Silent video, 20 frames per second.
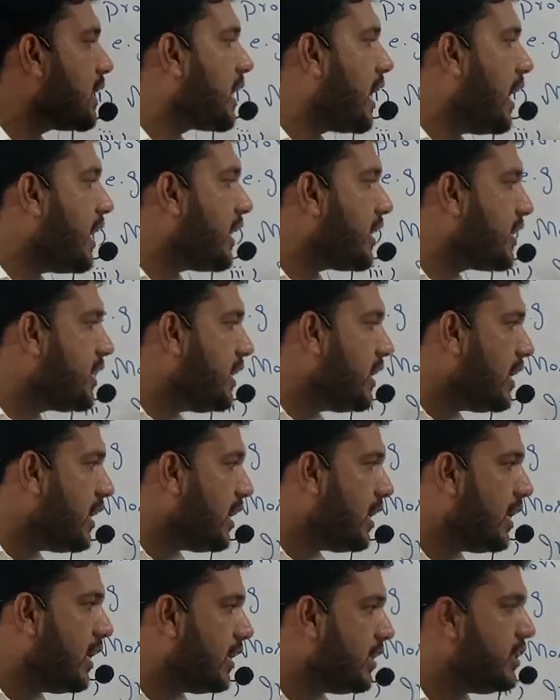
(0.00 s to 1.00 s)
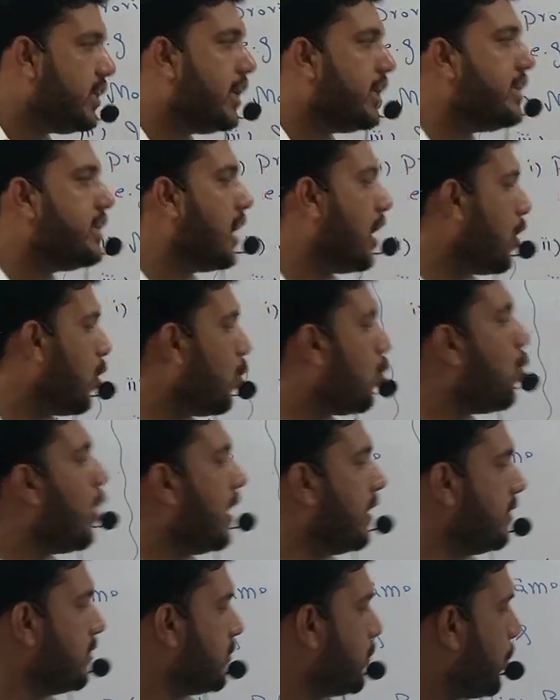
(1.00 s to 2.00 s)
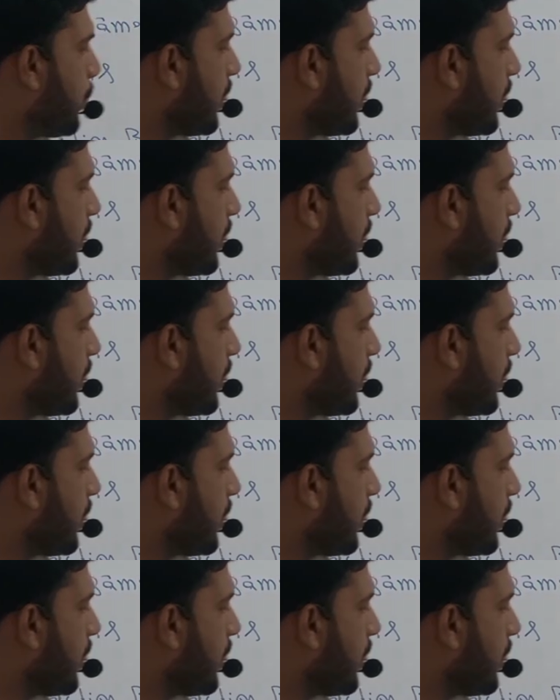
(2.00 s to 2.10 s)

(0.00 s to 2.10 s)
can care their young one.